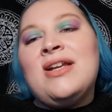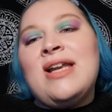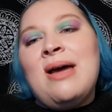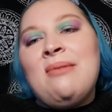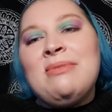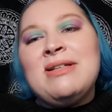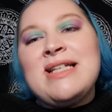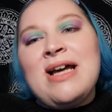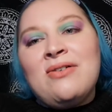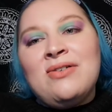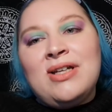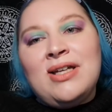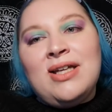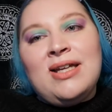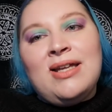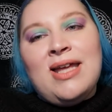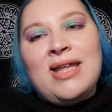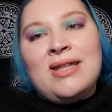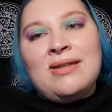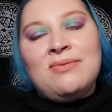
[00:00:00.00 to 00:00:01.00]
Let me down
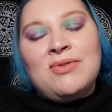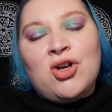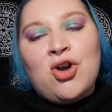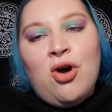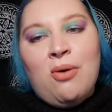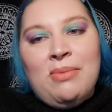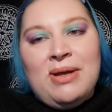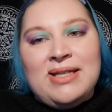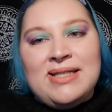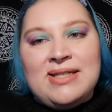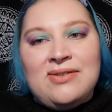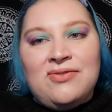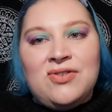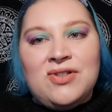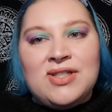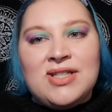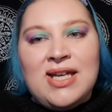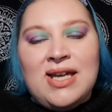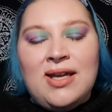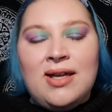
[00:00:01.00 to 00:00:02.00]
in the comments if
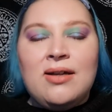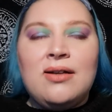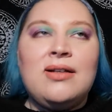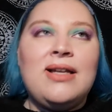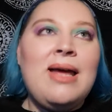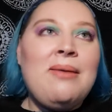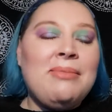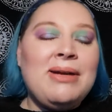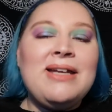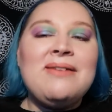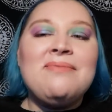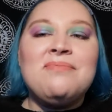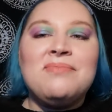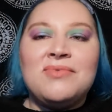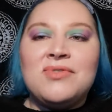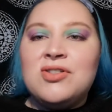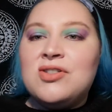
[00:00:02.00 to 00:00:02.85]
you let me